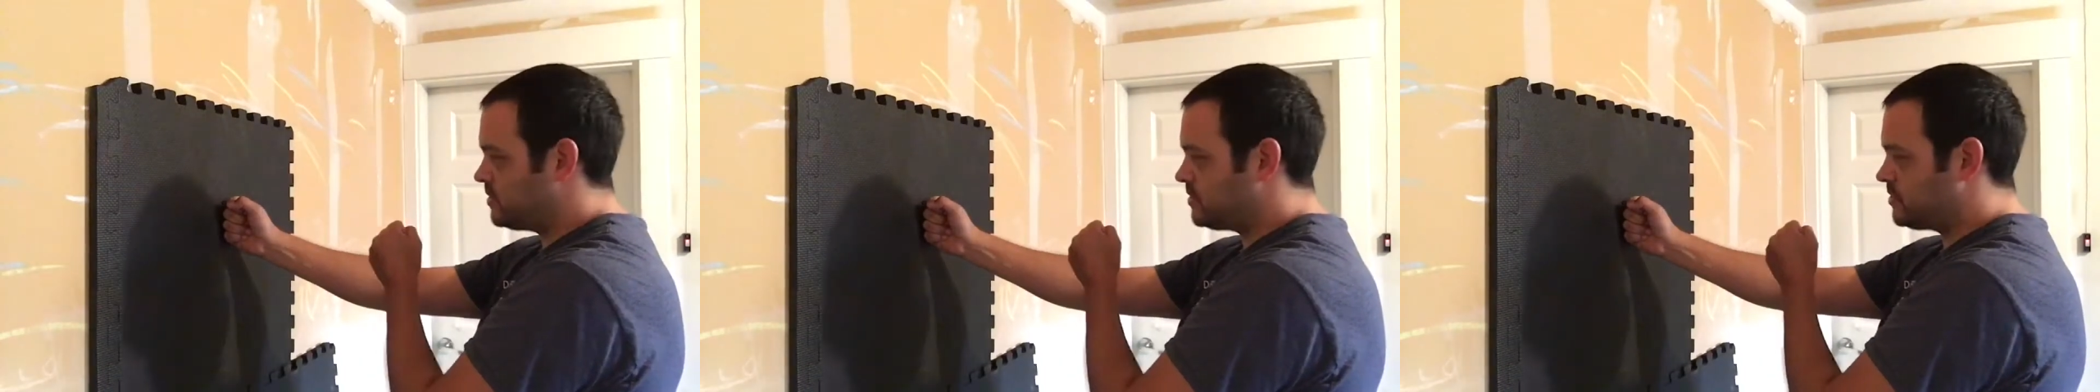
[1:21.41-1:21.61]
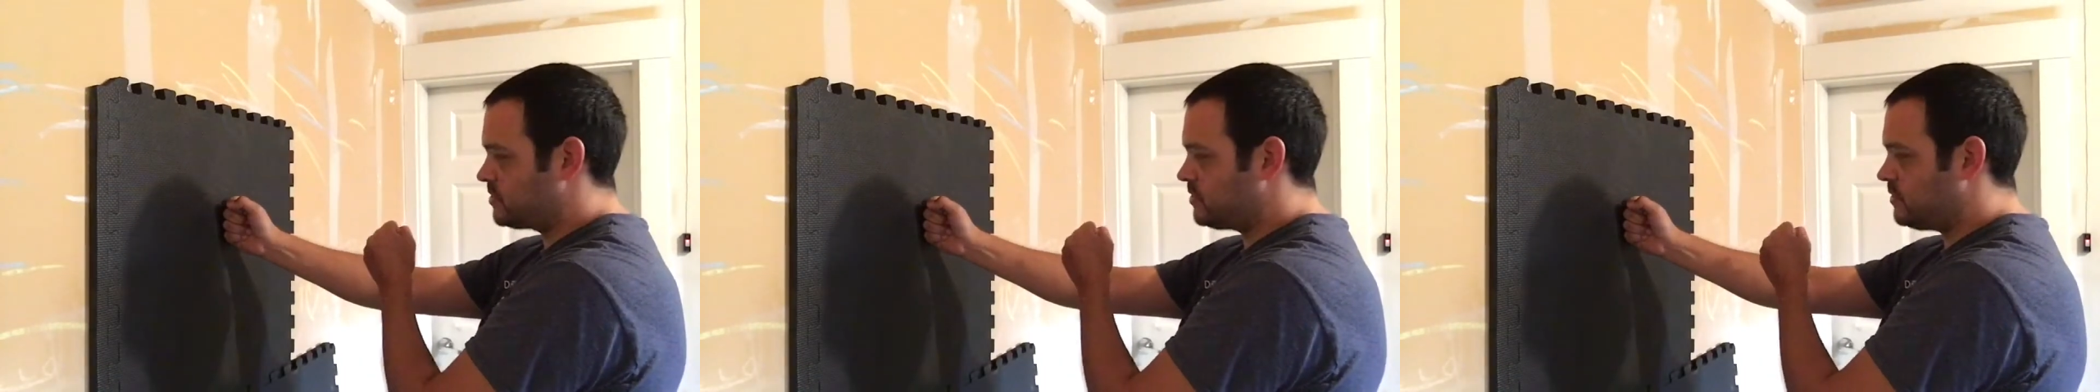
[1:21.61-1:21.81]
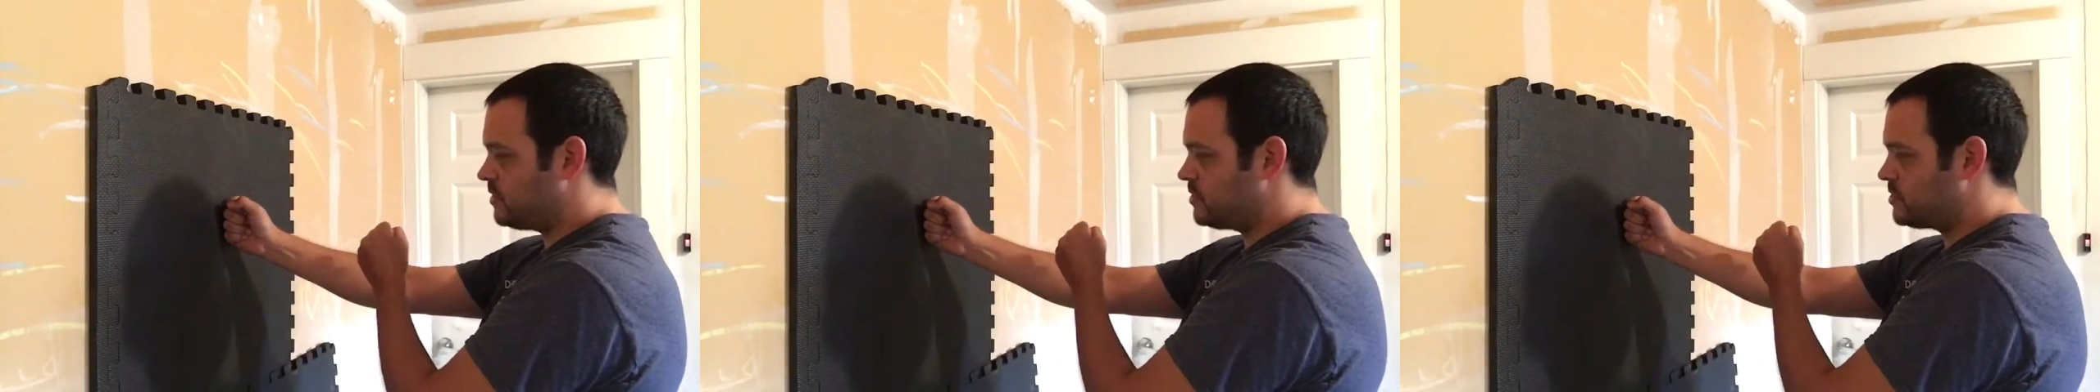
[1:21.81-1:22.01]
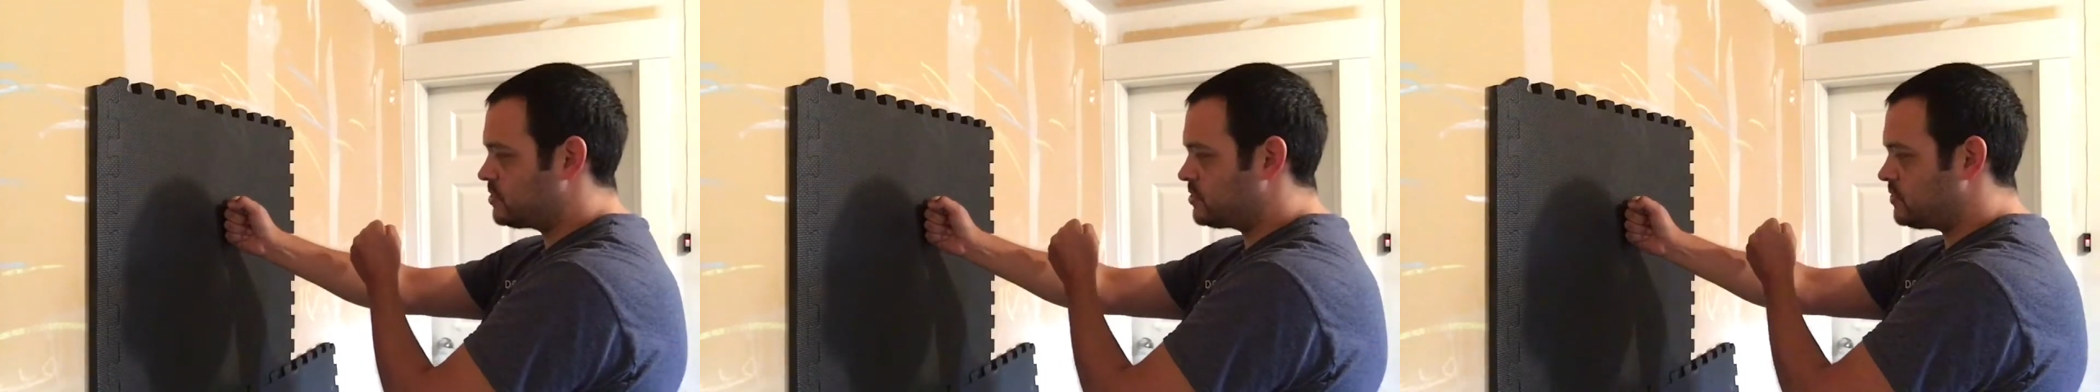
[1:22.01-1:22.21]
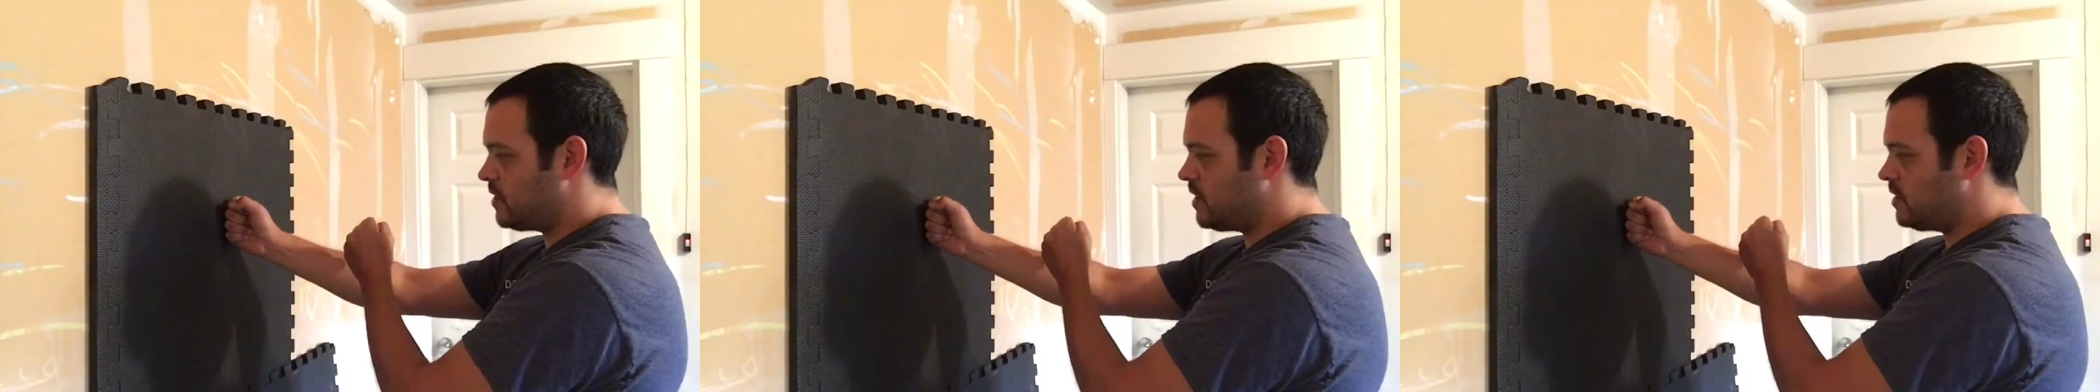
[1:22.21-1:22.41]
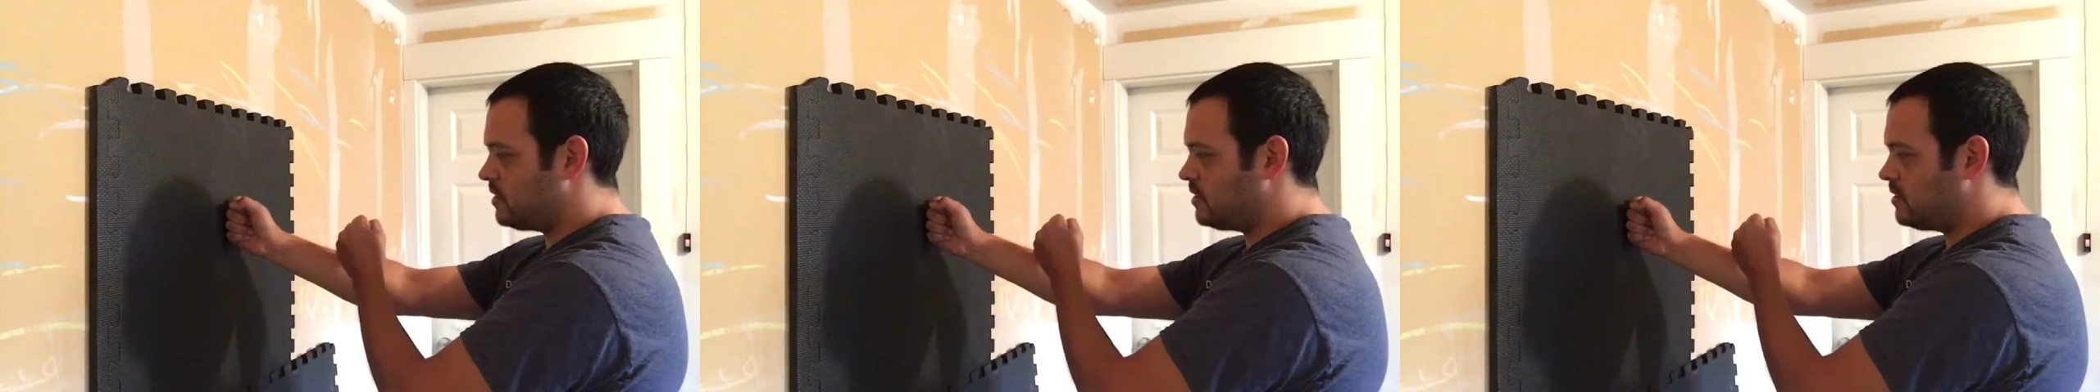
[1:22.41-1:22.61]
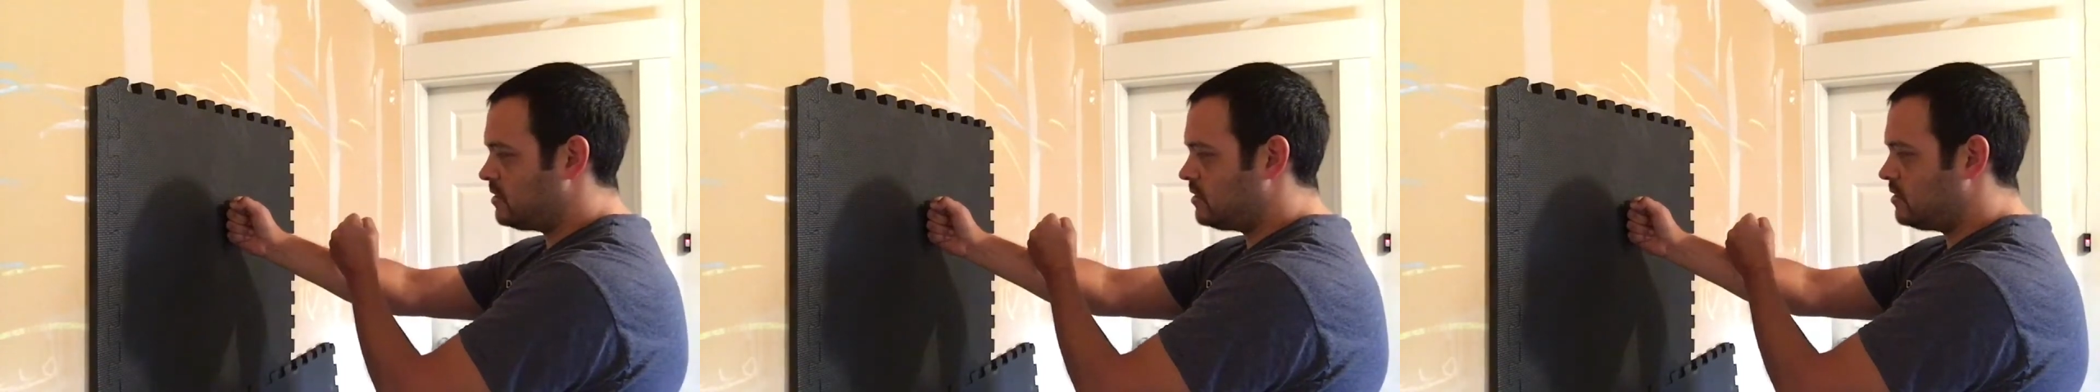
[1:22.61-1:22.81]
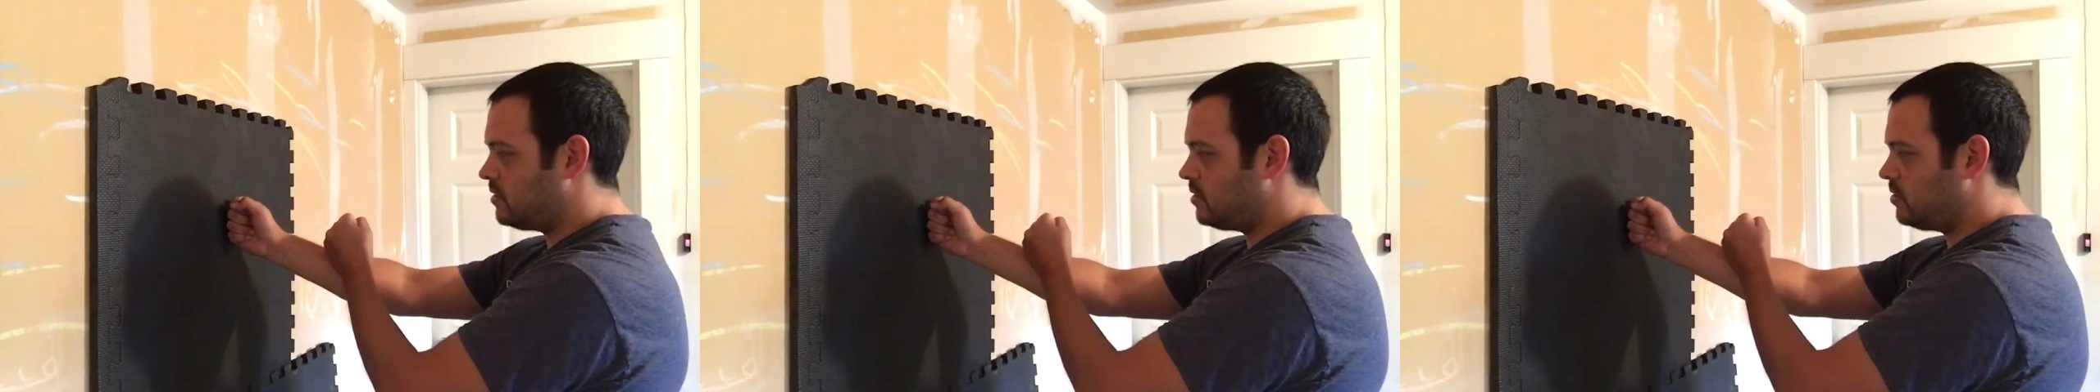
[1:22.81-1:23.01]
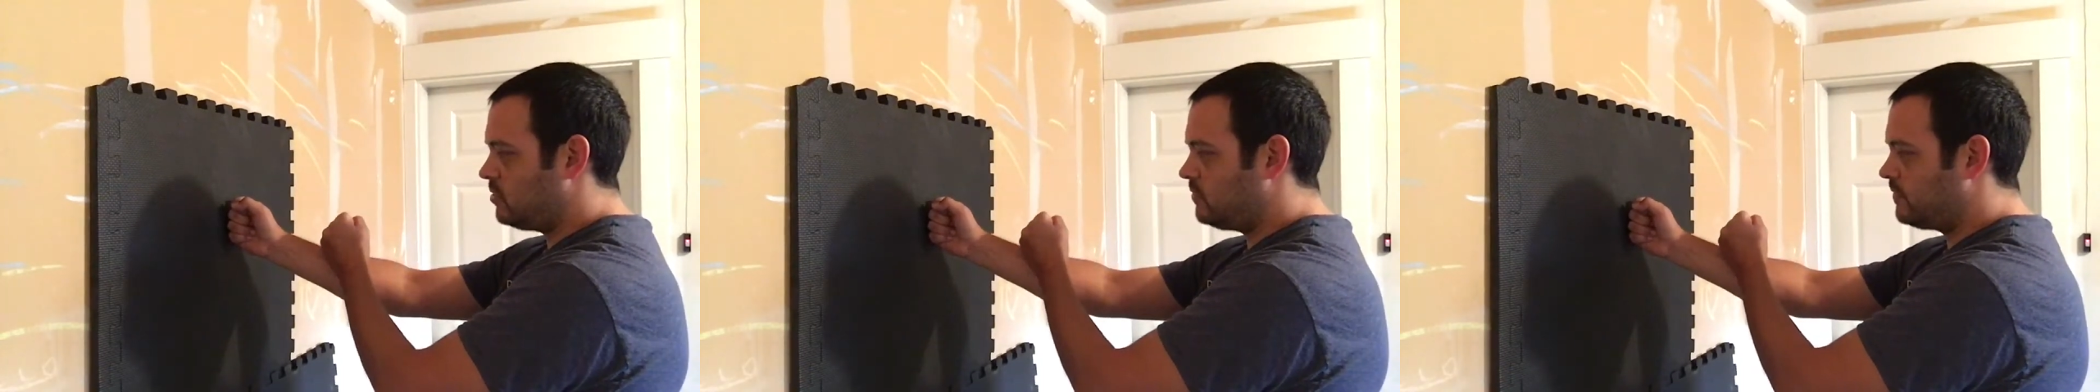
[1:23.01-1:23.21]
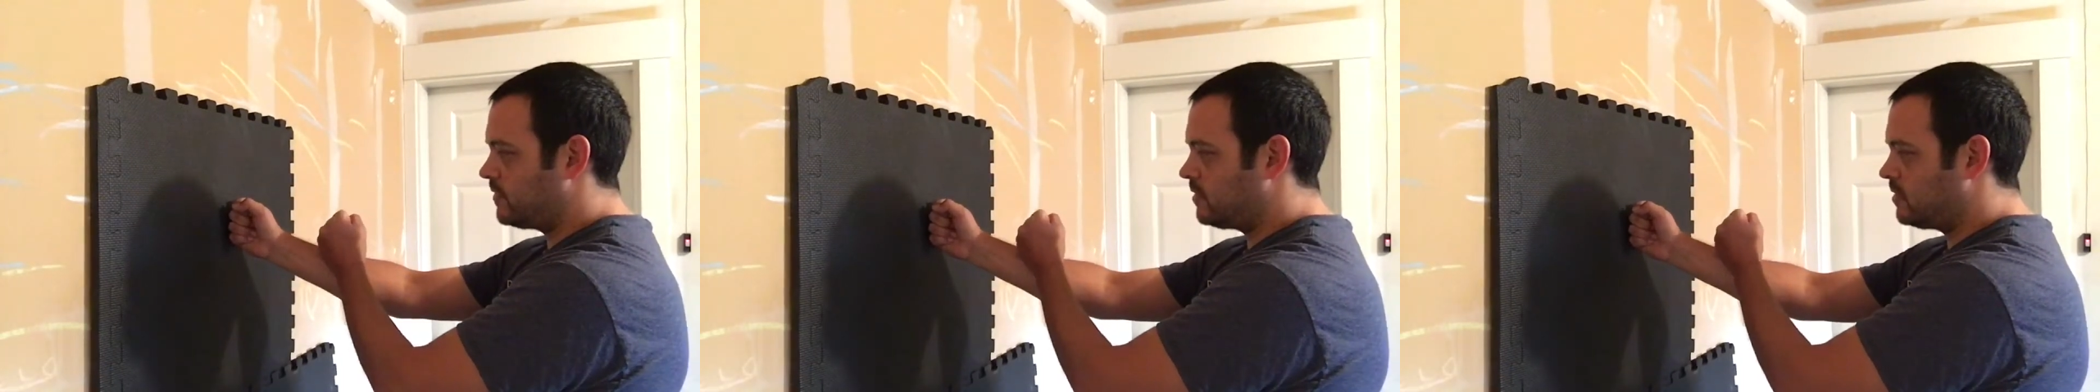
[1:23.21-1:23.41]
It's just going straight
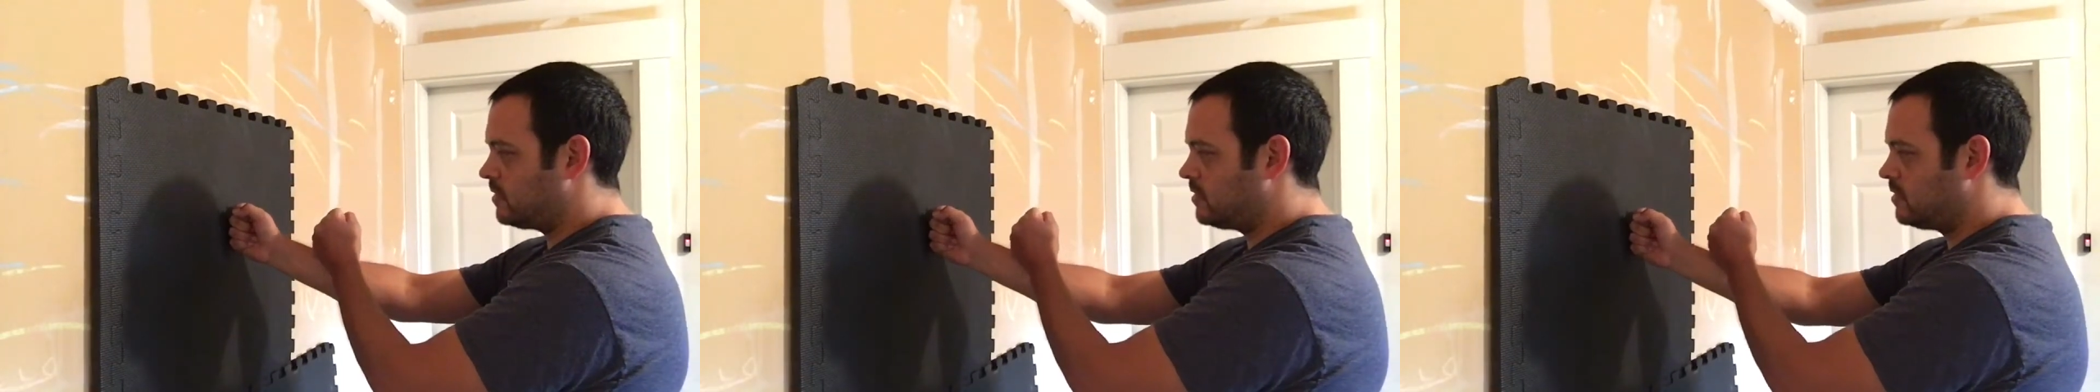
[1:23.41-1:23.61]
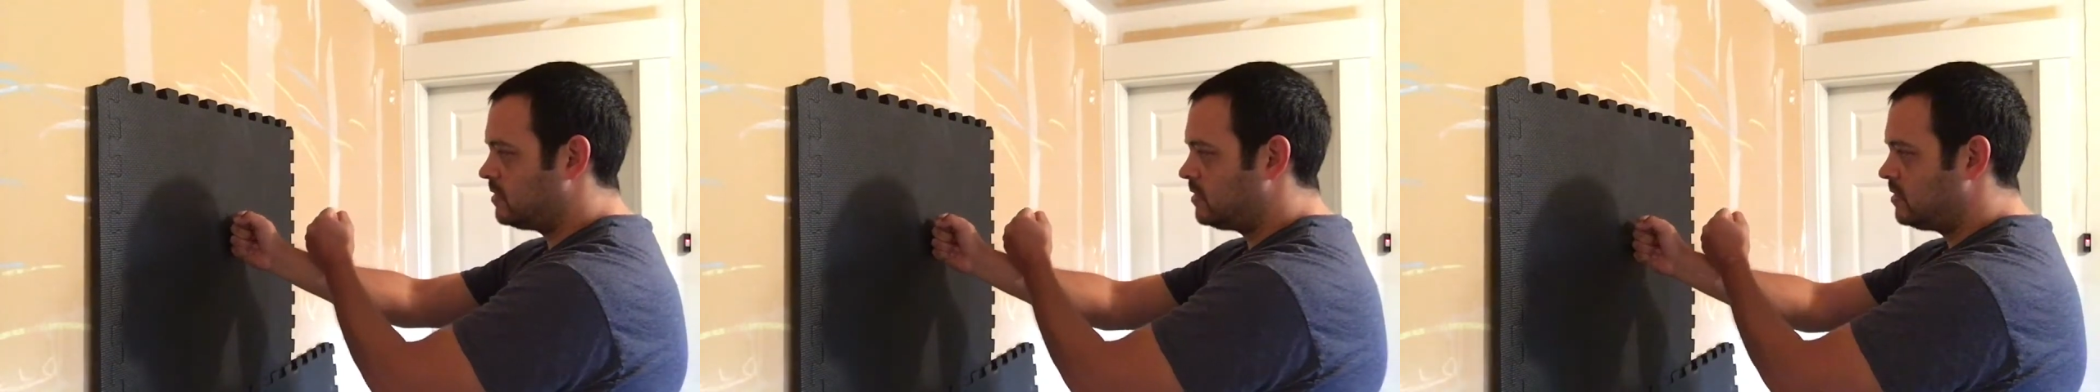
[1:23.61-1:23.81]
over,